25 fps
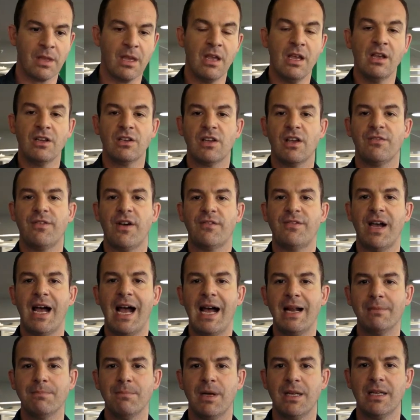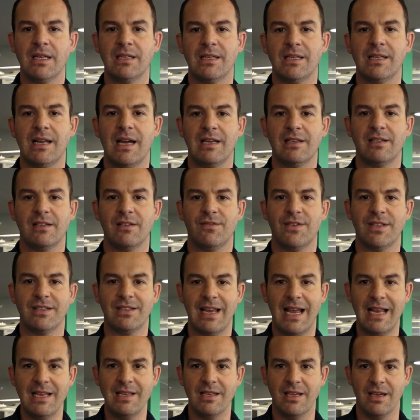So if I've had money in an ISA for
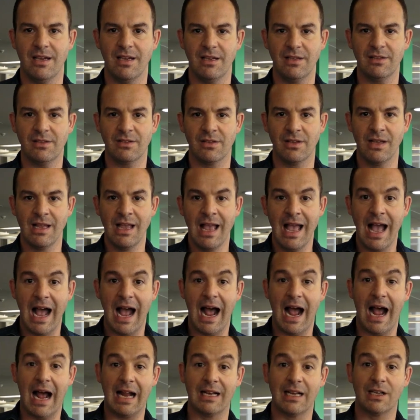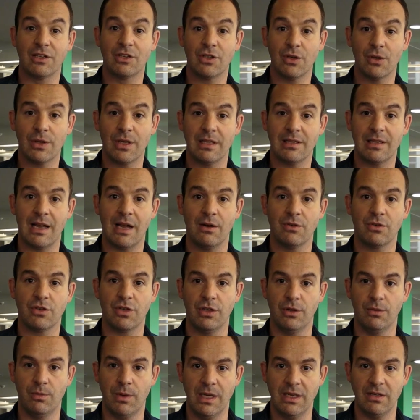10 years, and I took it out
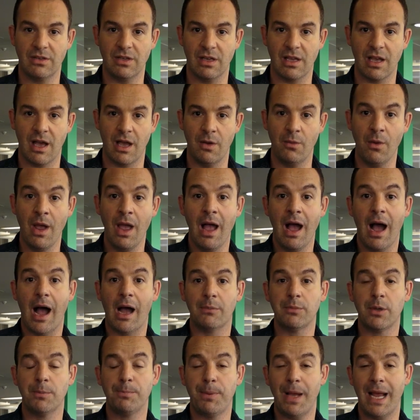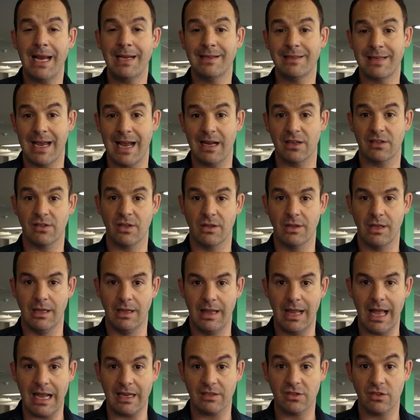2 weeks ago, I will pay tax on the
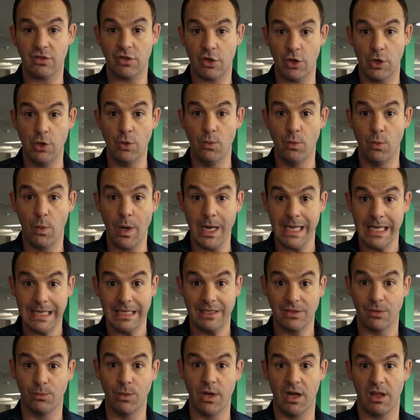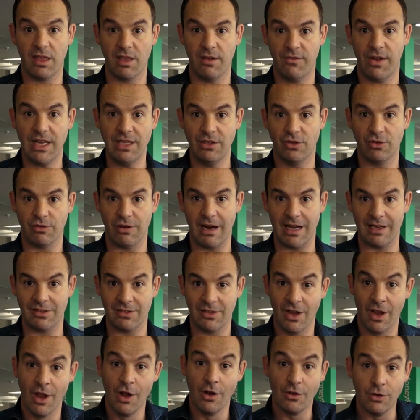last 2 weeks worth of interest,
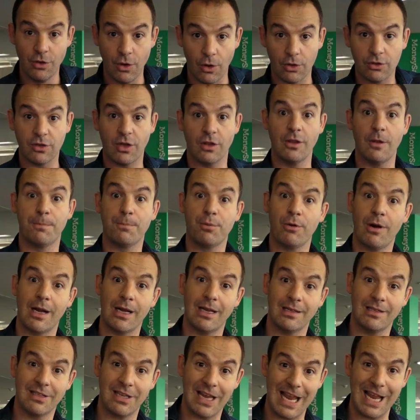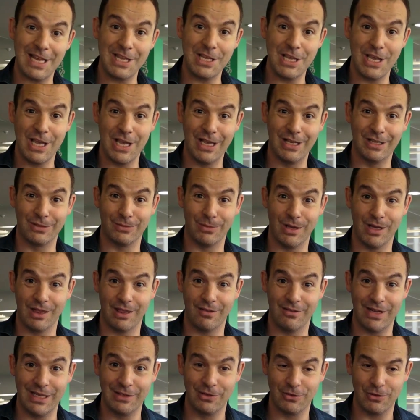not on the prior 10 years worth
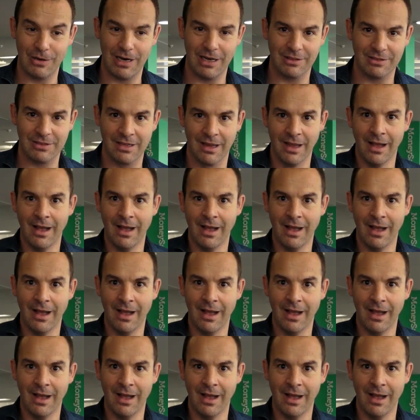of interest.